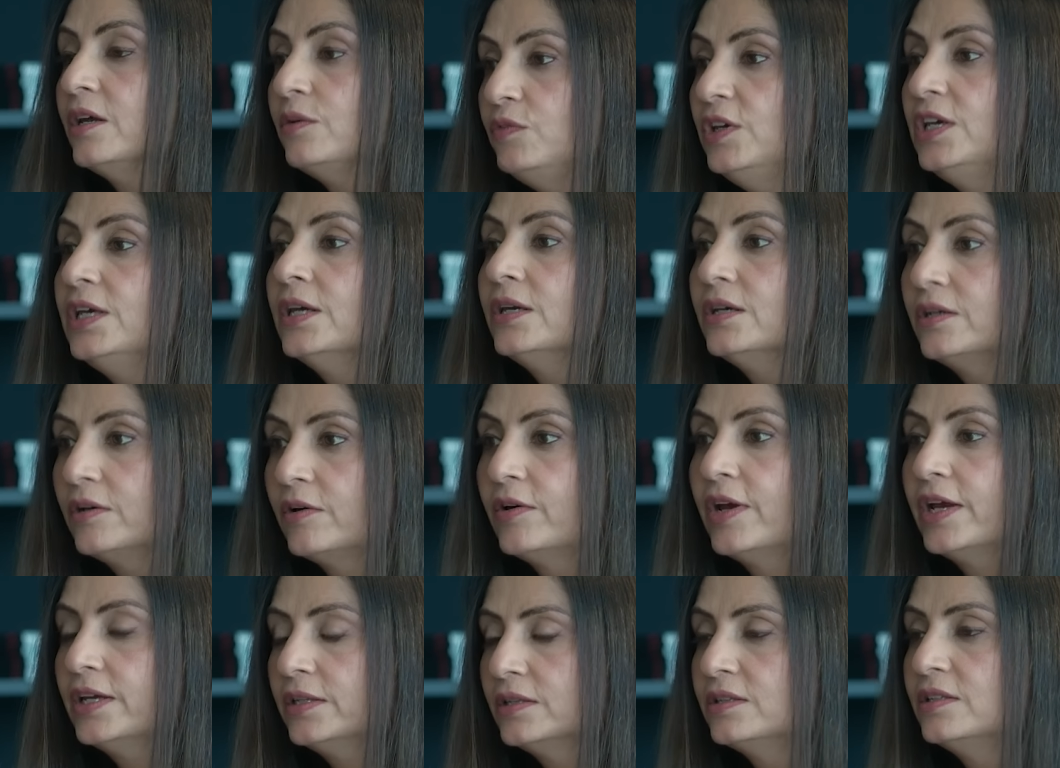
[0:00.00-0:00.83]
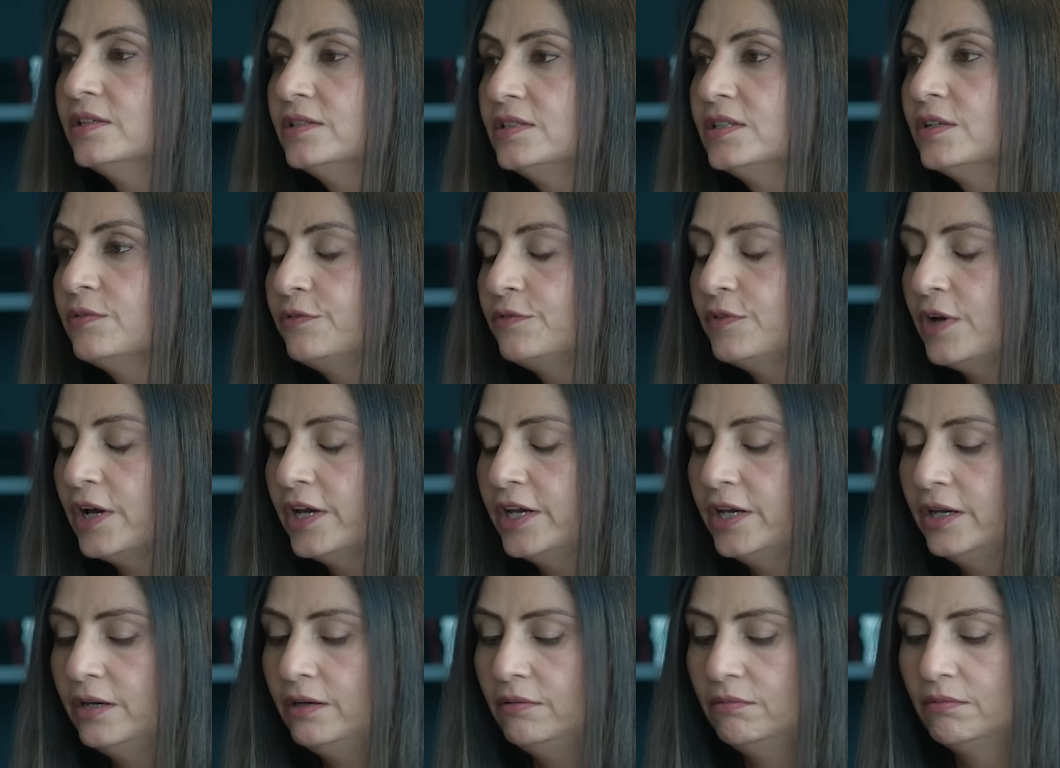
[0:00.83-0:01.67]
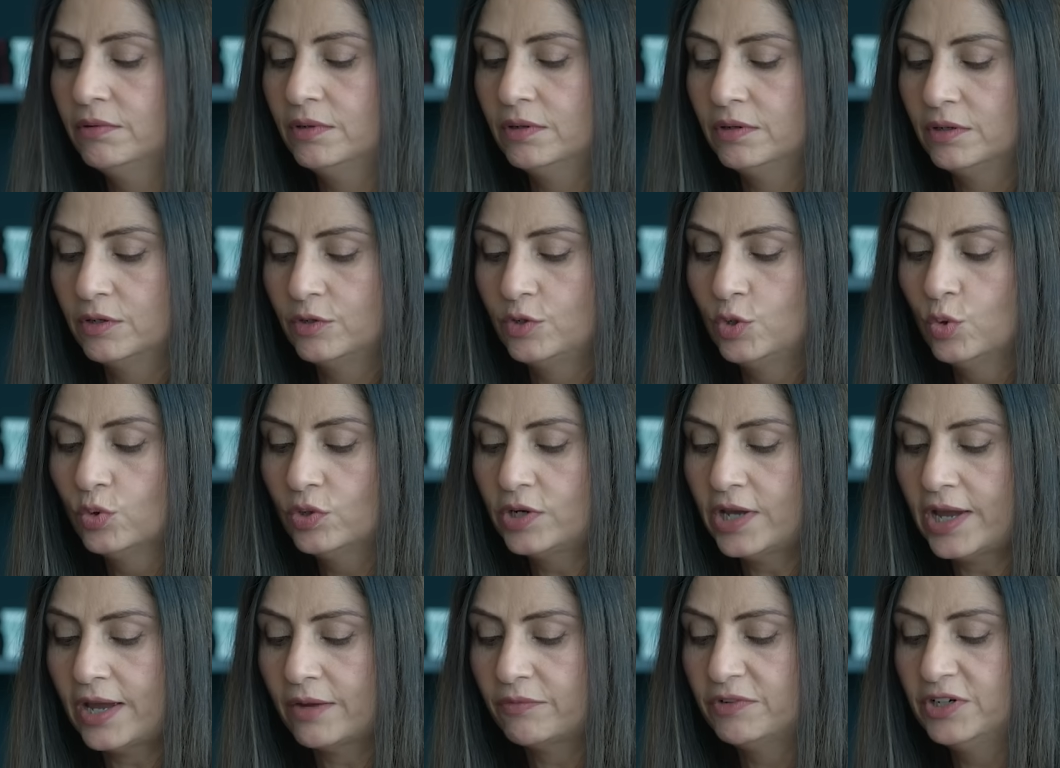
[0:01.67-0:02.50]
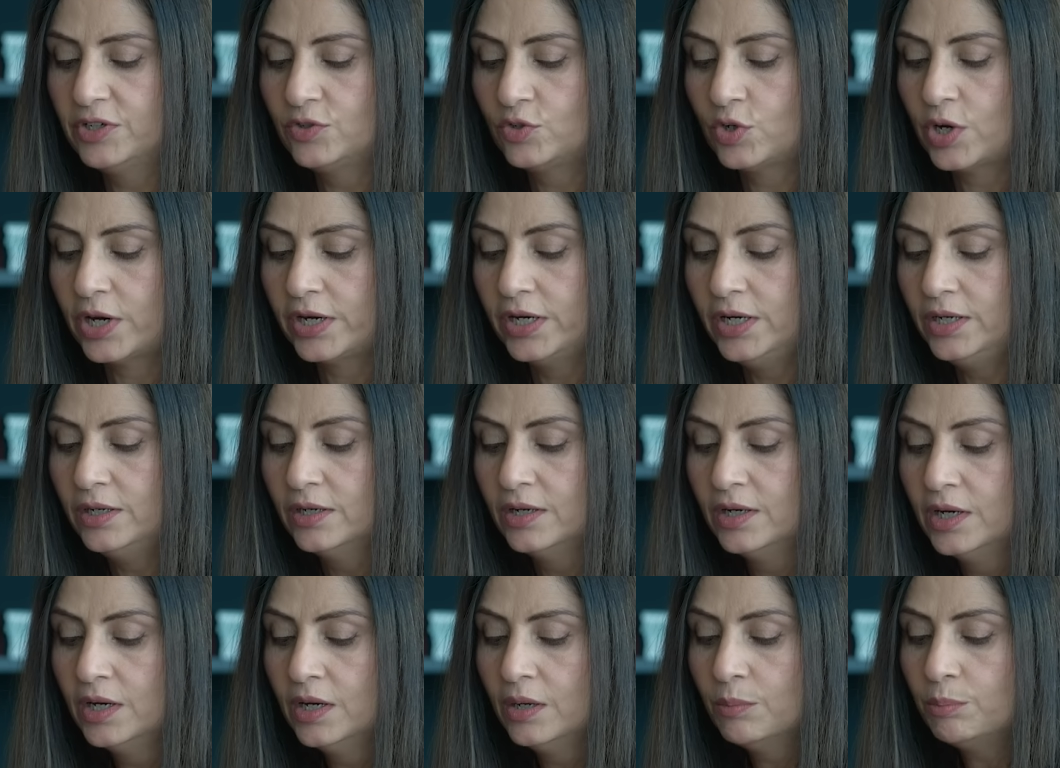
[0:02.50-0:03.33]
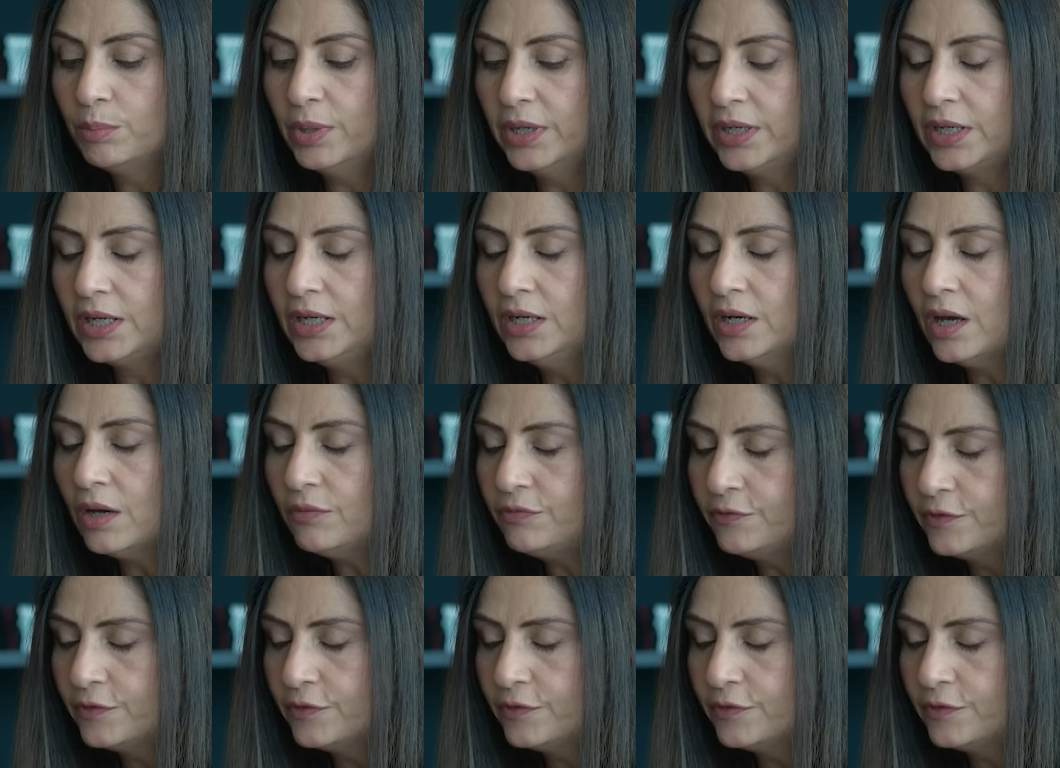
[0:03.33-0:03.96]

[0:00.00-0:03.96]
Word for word: and we can correct this if I uh, don't have it right, but in our